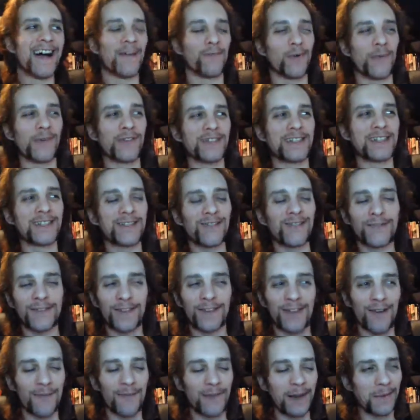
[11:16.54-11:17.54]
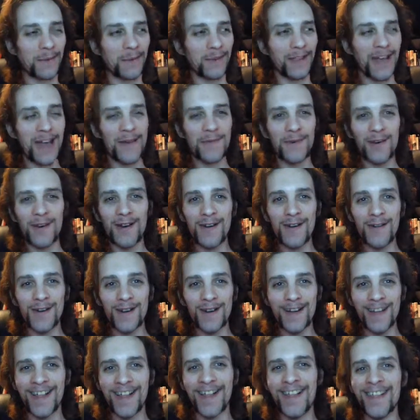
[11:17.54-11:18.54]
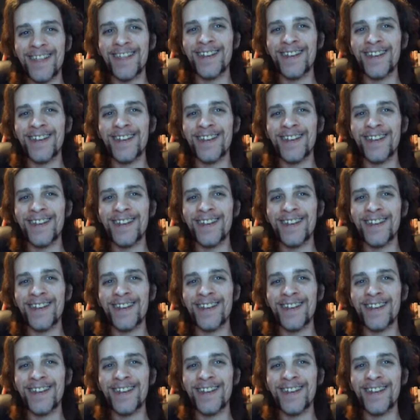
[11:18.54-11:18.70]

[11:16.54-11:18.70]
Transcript: I probably just insulted a lot of people there, but oh well.